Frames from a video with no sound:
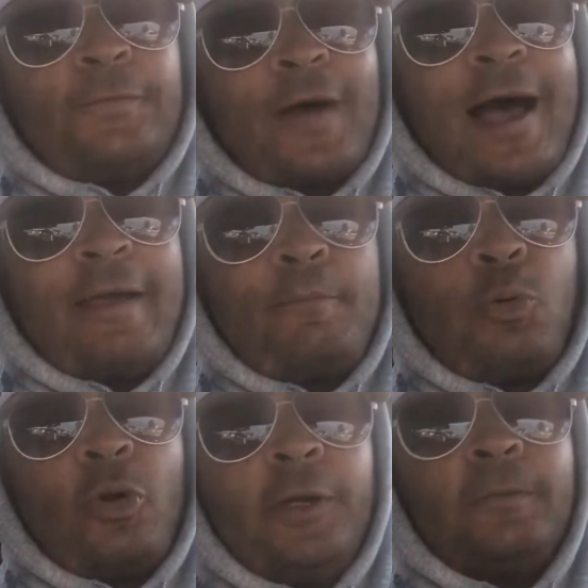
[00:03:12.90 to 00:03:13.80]

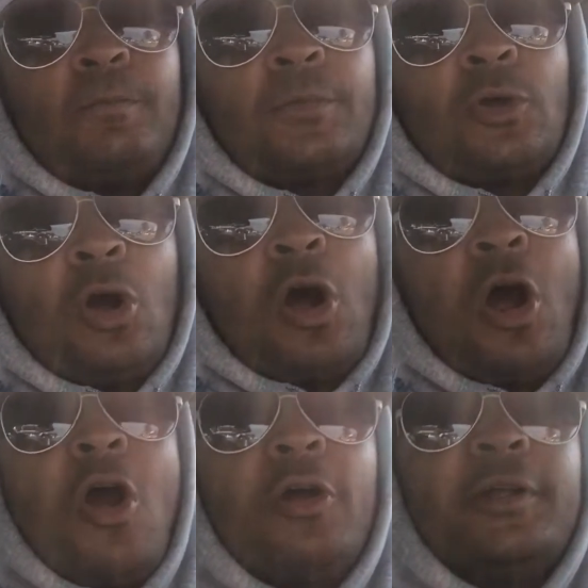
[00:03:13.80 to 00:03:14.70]
5-point
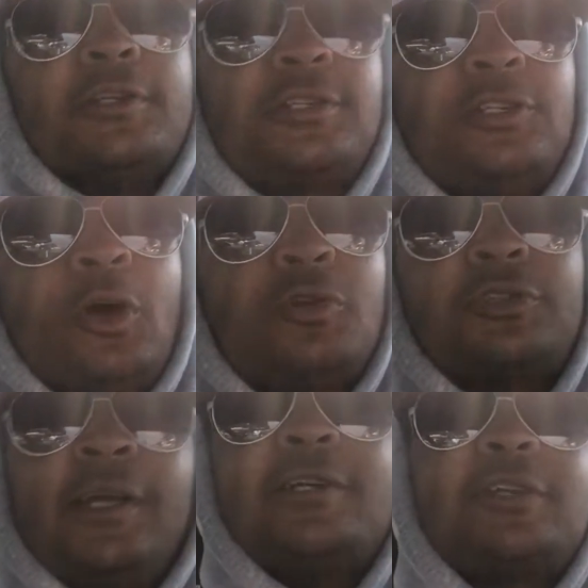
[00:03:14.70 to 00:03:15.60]
harness. Those
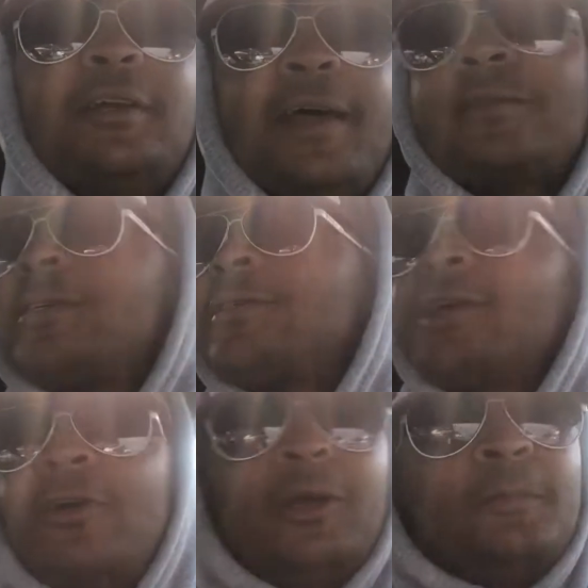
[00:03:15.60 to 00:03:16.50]
things are
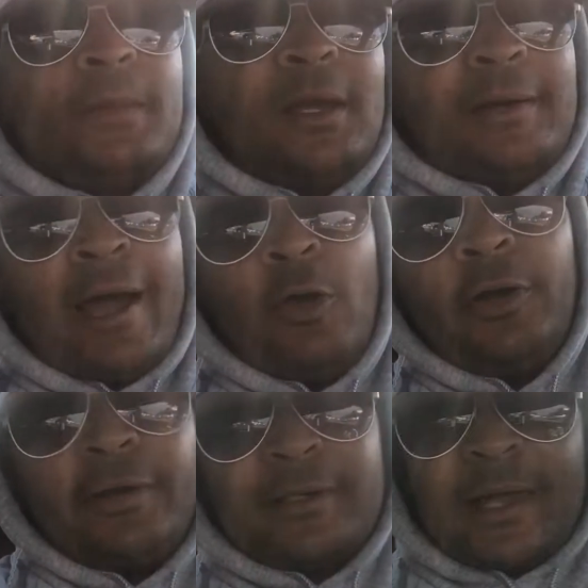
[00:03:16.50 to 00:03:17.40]
necessary. Not
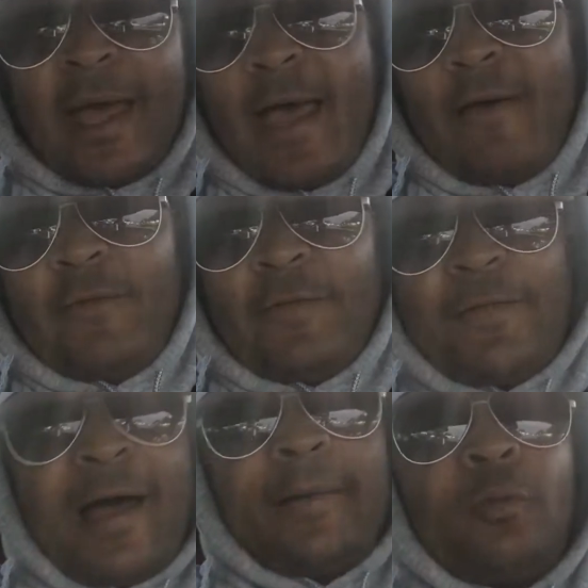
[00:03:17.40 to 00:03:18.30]
only does it have a
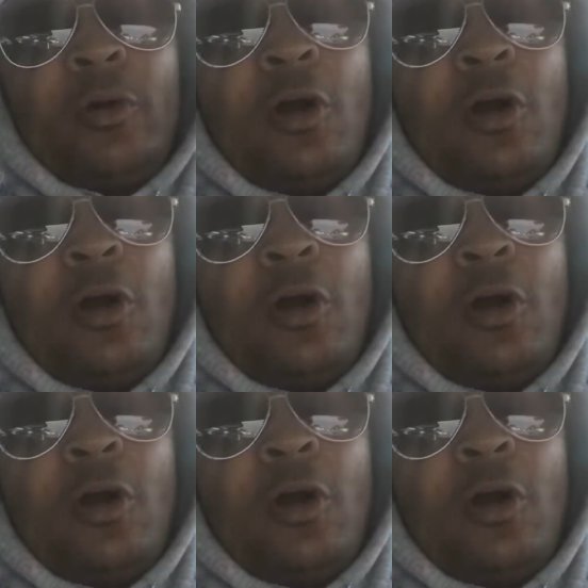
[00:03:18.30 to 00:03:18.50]
5-point